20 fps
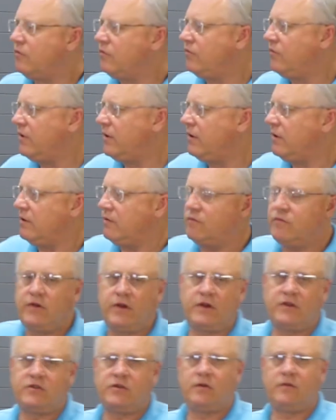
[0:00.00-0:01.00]
The
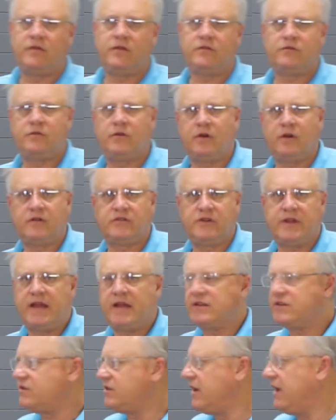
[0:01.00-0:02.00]
finish on this truck is
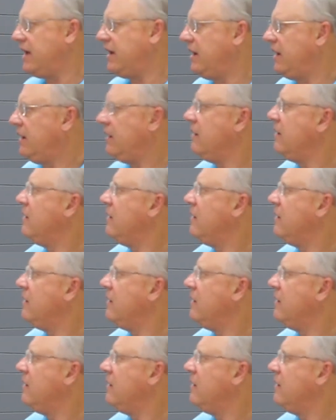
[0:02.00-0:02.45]
outstanding